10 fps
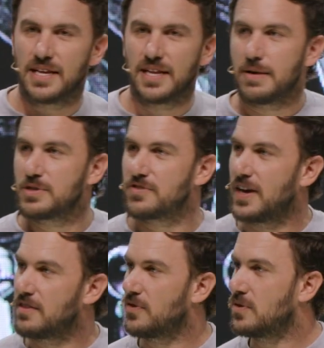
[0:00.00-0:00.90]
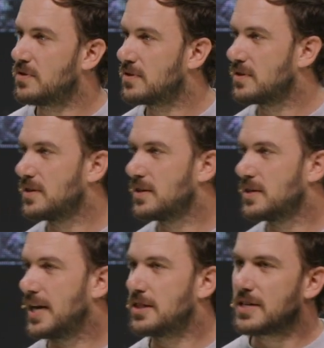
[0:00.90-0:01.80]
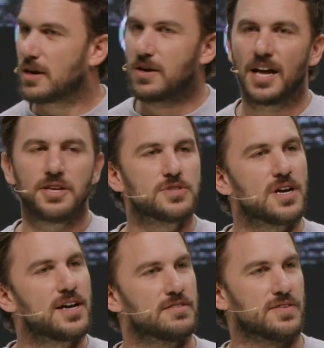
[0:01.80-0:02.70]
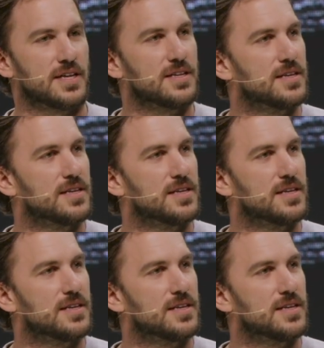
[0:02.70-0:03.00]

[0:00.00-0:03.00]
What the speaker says: did. He was faithful, and look how God used all of it.